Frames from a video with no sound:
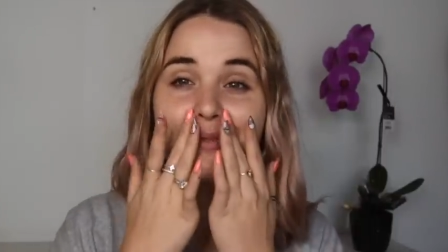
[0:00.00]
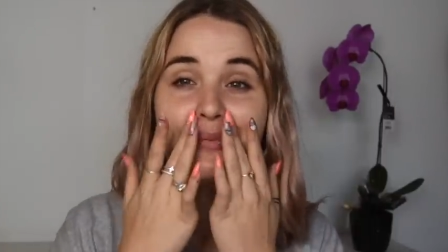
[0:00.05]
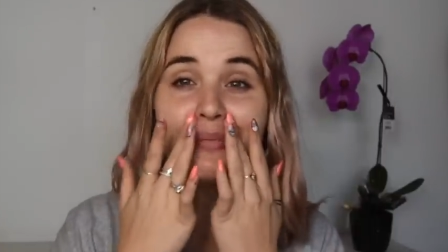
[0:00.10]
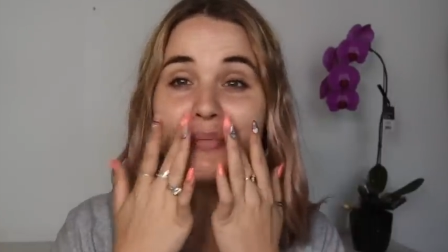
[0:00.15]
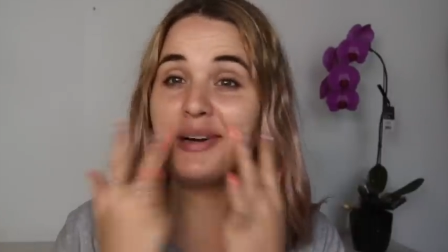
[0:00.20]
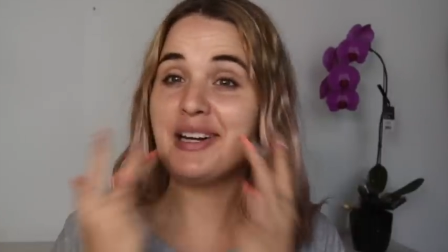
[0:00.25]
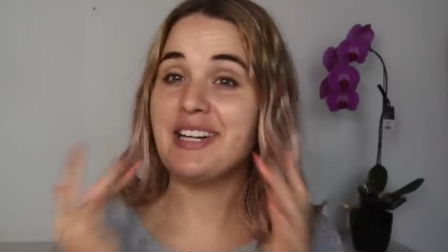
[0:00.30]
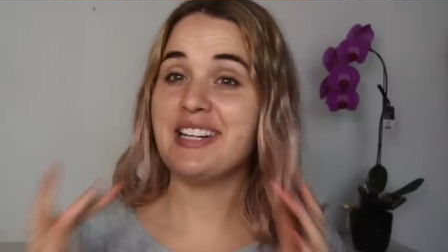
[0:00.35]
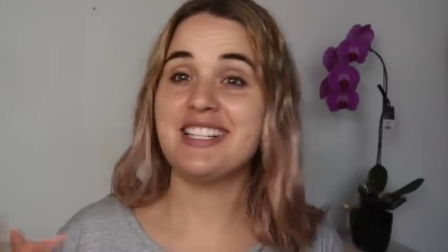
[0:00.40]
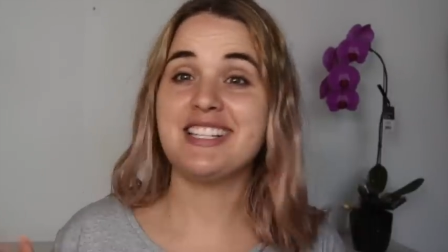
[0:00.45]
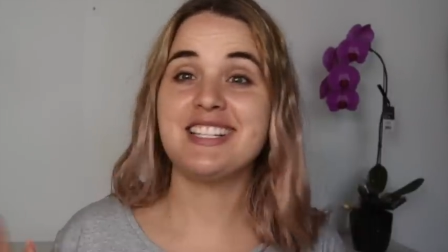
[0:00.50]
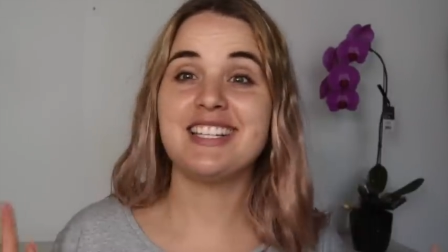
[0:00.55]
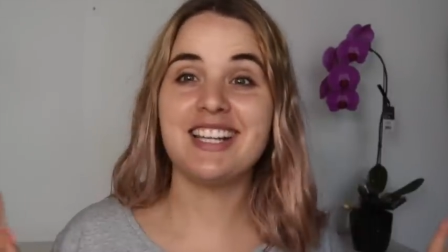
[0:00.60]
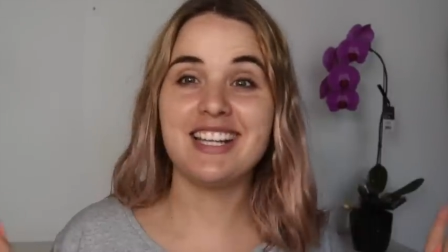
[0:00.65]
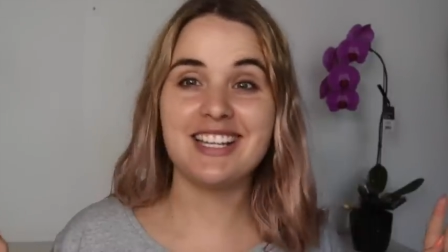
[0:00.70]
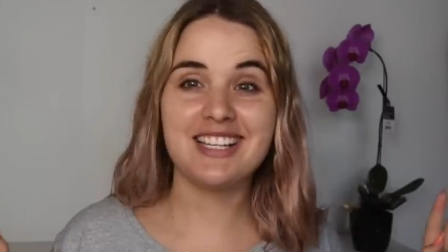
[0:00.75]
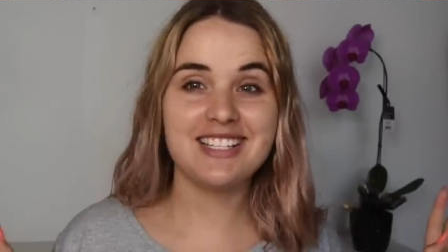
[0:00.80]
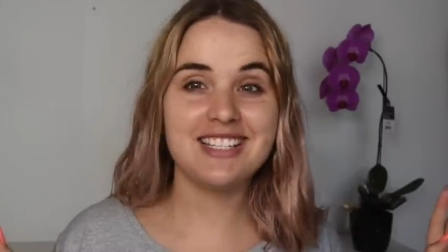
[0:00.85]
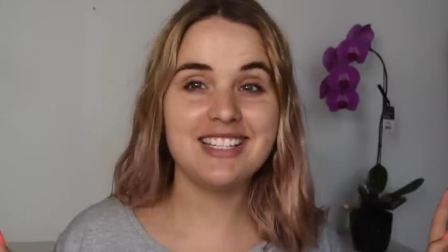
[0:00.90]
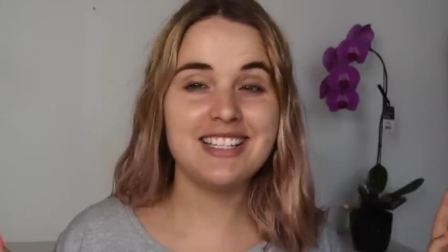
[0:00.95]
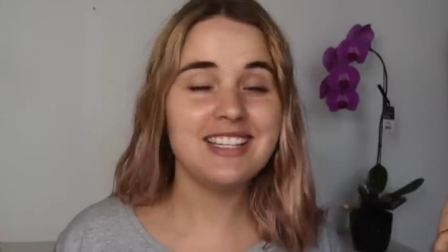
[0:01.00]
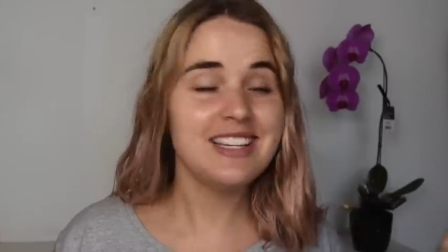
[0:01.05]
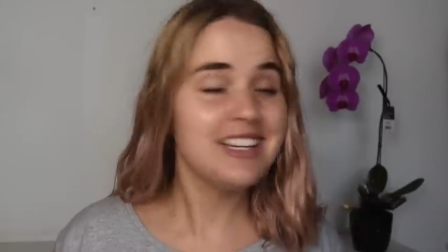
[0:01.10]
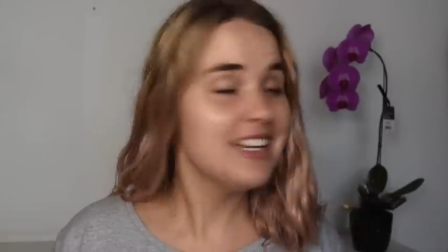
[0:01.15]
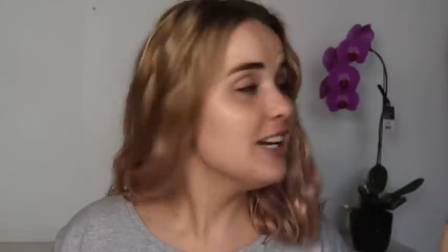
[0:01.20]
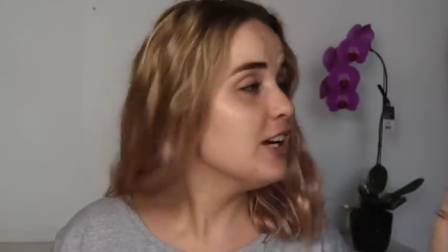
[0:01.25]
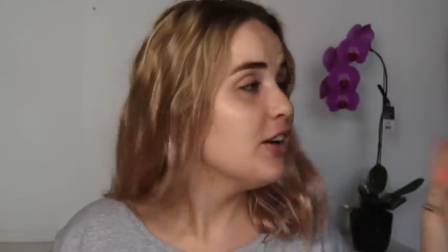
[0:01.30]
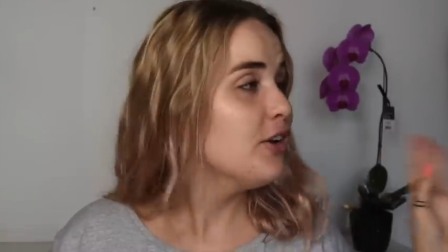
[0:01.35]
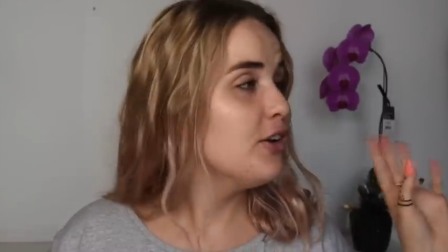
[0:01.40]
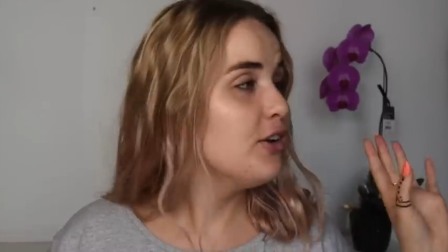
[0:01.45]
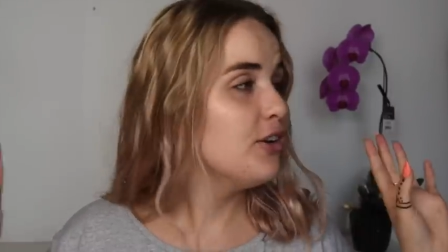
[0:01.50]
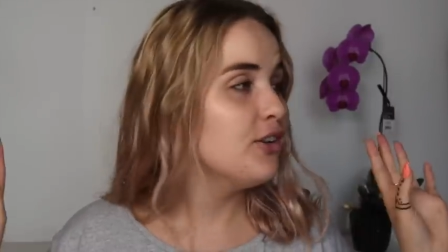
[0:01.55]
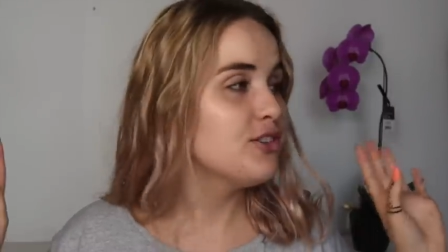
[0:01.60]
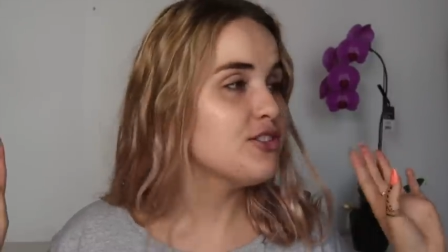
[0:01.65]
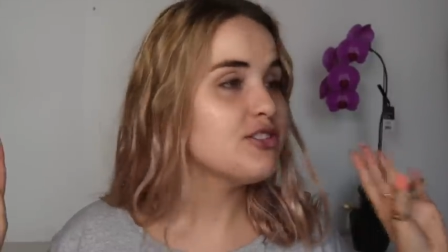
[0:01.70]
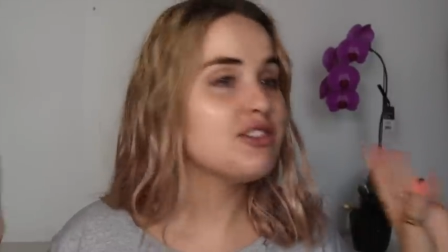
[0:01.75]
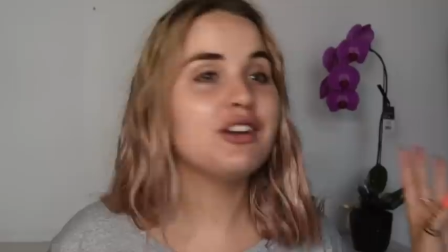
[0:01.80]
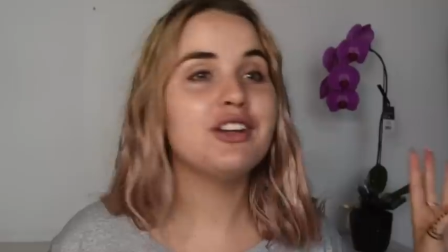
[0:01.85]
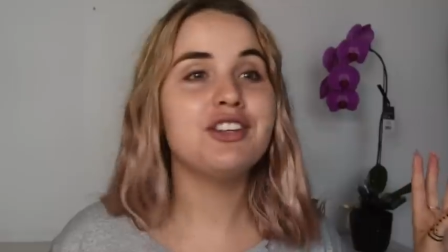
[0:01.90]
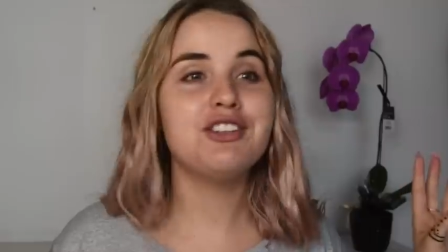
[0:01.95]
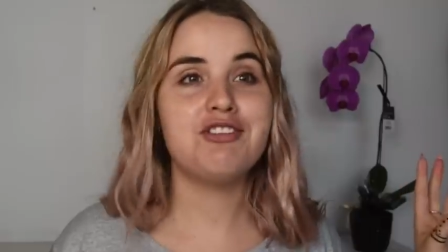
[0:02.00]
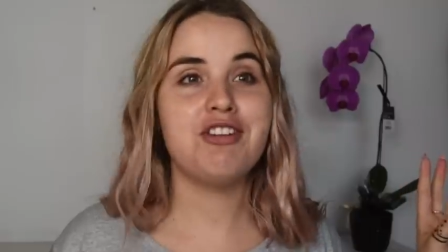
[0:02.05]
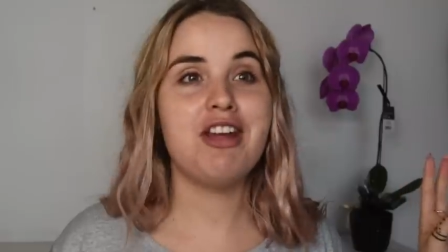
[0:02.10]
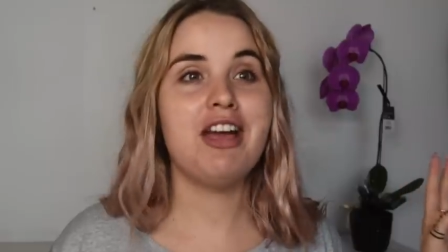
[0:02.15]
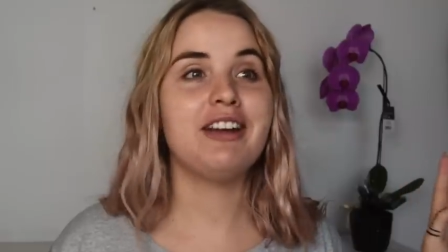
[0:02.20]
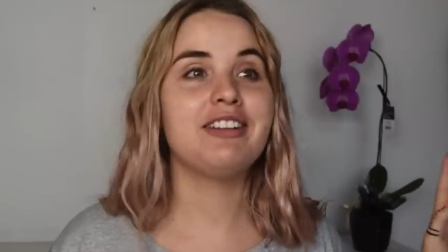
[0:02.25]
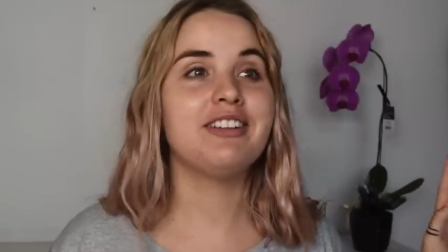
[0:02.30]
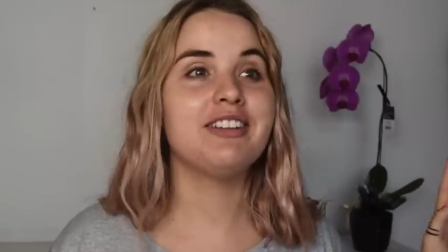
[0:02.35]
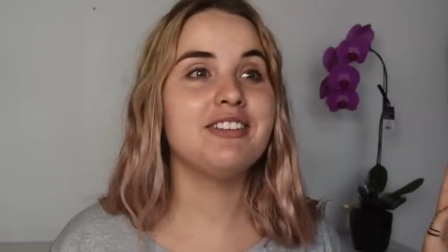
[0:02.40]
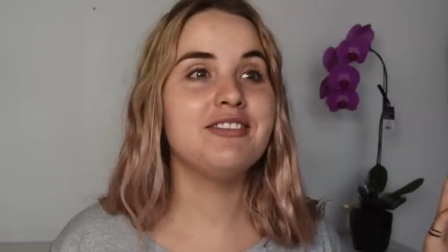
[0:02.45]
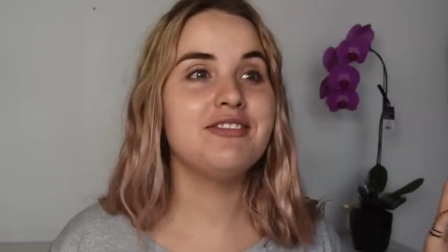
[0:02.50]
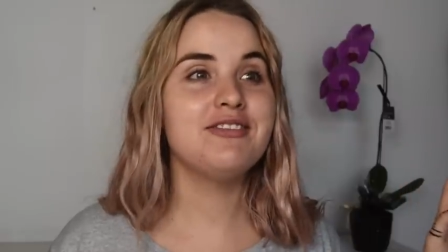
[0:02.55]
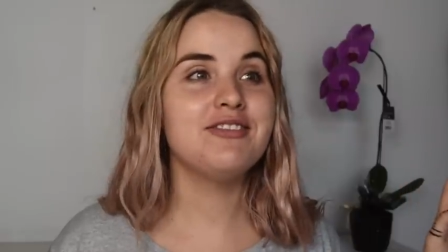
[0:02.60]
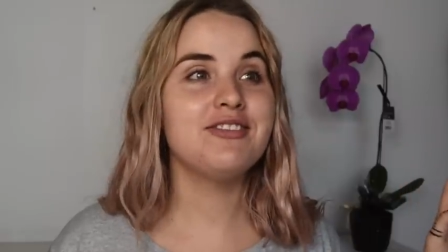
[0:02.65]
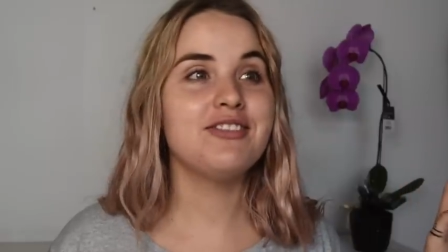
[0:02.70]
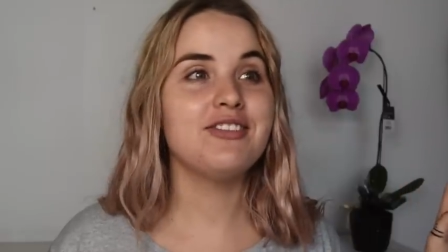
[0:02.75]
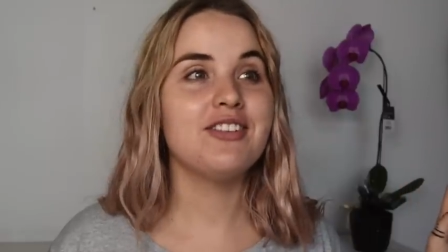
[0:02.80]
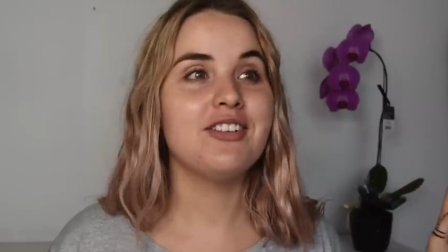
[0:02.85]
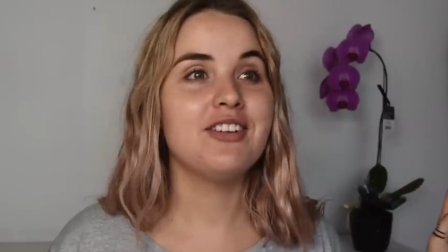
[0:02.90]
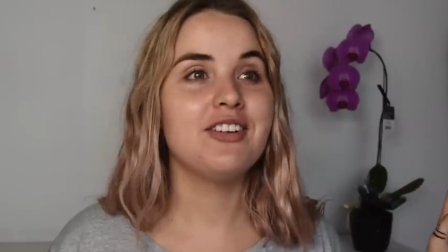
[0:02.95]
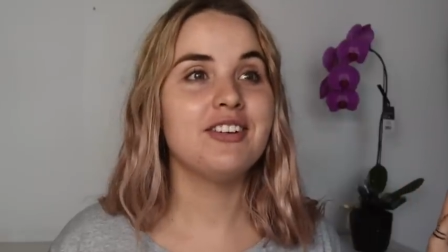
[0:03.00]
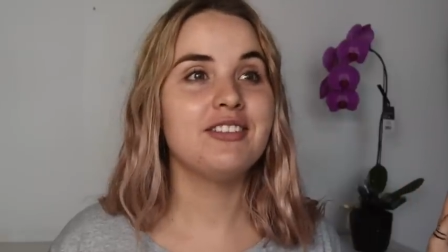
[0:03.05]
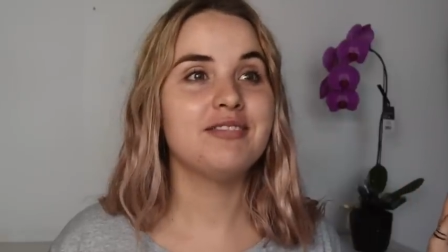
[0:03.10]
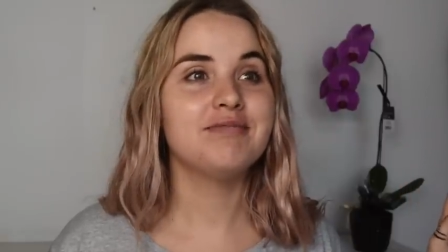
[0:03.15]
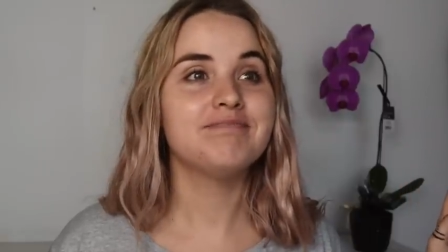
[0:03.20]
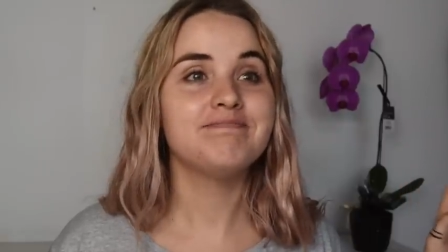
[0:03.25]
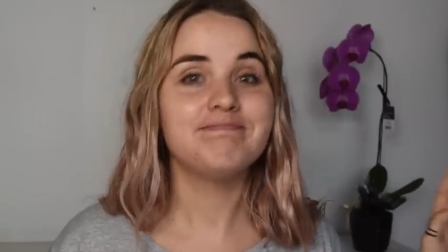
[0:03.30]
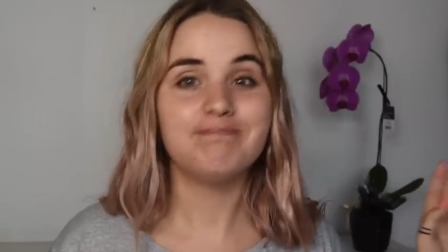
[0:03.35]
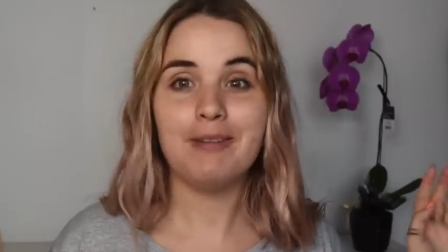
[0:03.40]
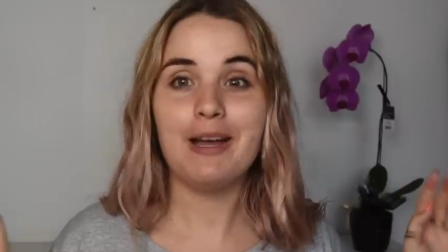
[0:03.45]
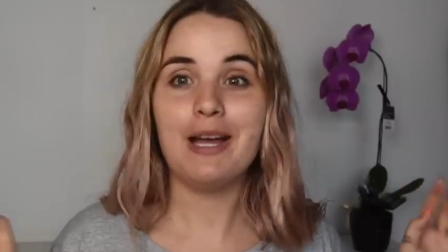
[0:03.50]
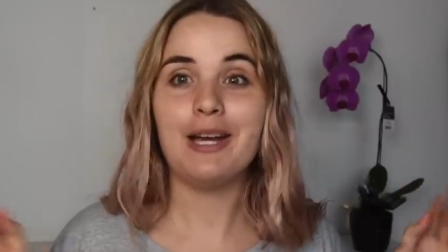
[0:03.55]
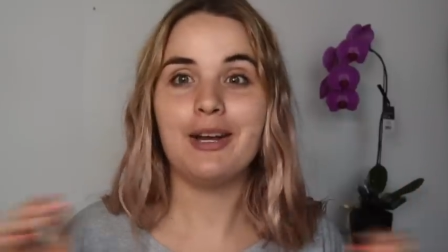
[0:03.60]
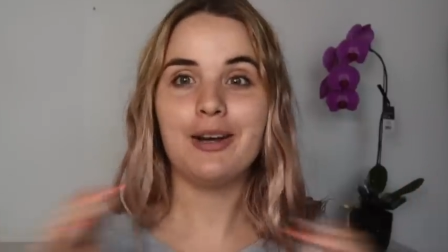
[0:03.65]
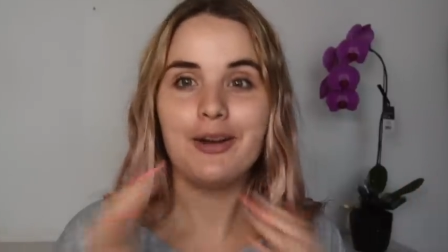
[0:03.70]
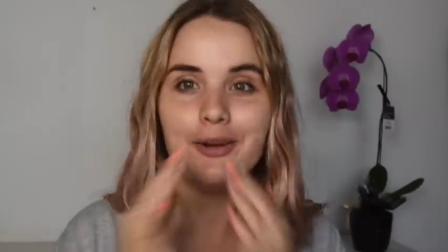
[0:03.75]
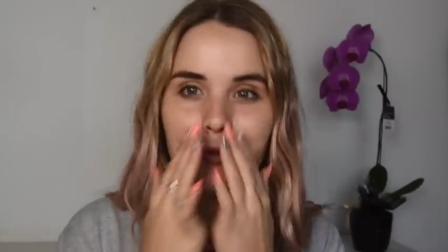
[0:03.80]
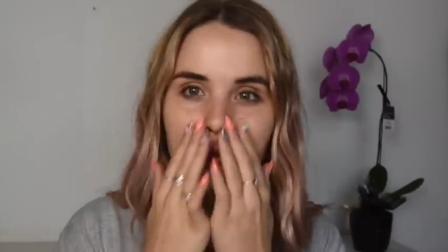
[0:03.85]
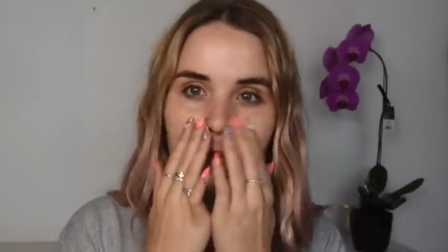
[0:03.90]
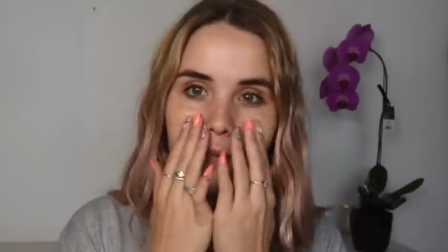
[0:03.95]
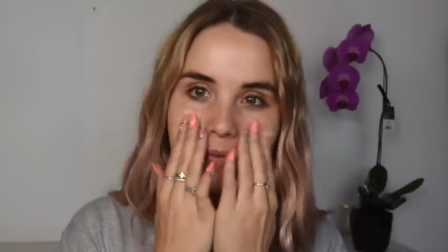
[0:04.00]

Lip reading: Bi-sexy, so attractive, I know.